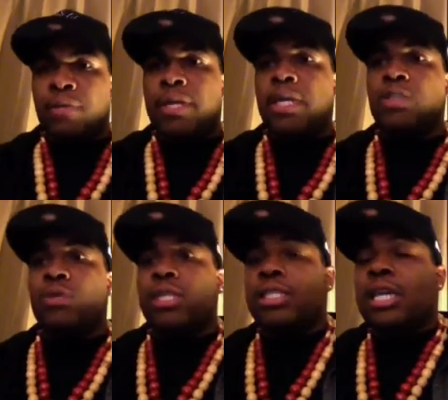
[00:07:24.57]
Because
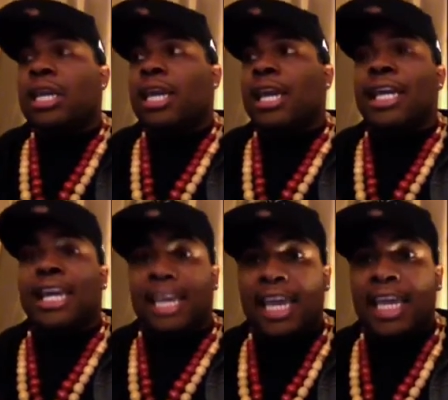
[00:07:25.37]
when it's in, in
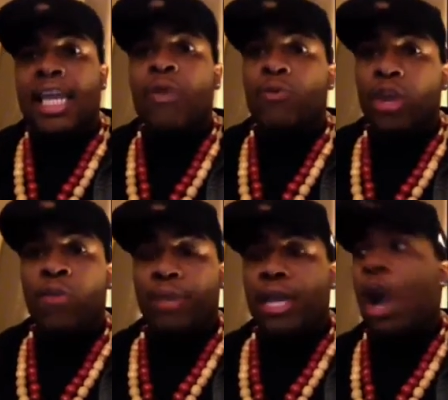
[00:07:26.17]
the end, it
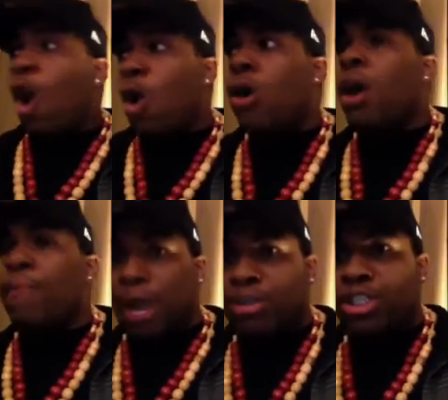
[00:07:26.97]
will be all
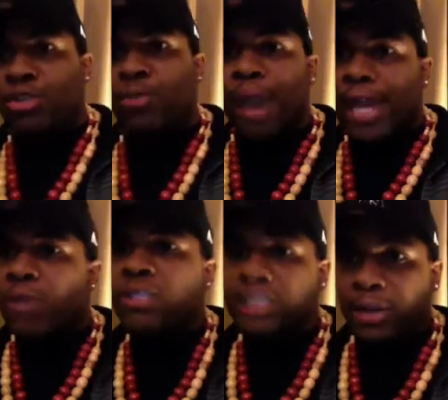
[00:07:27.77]
about you by
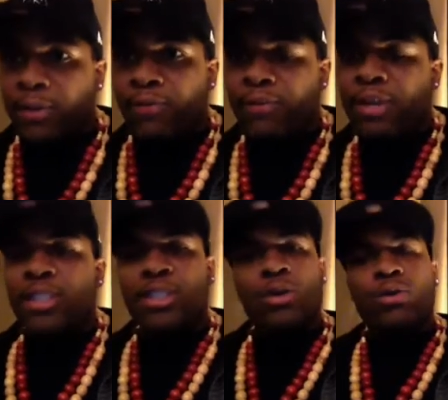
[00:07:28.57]
yourself.
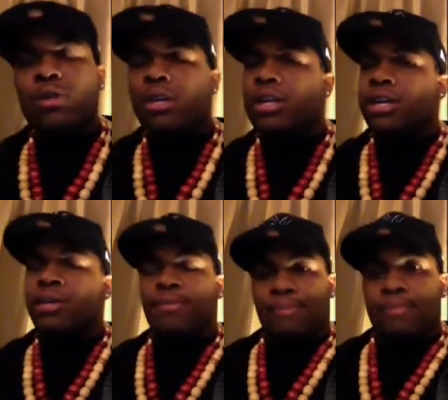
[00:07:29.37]
So
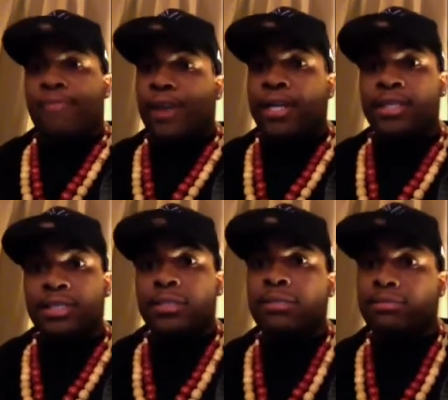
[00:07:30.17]

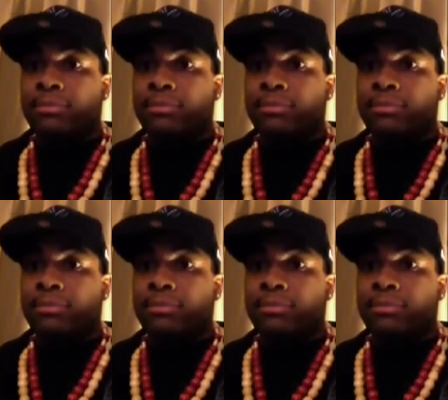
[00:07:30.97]
fellas,